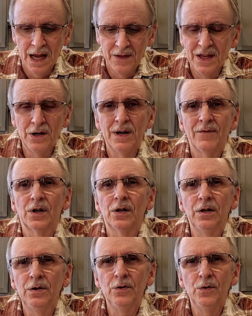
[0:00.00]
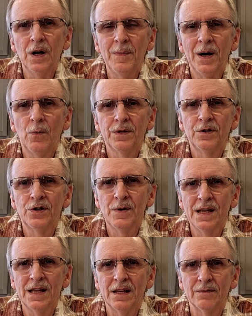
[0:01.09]
And they don't have a clue about what they're
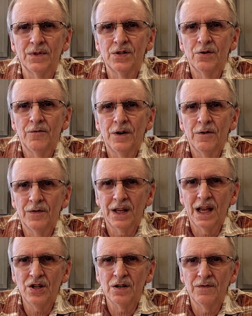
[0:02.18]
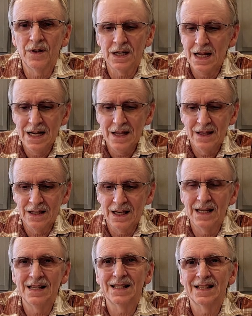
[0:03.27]
drinking. There's no verification that anything
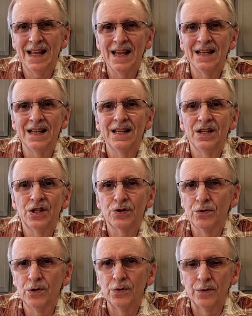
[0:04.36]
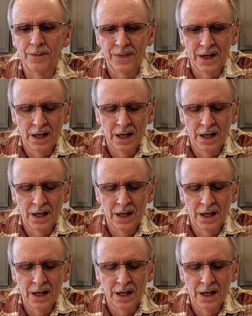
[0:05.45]
that he's said is true.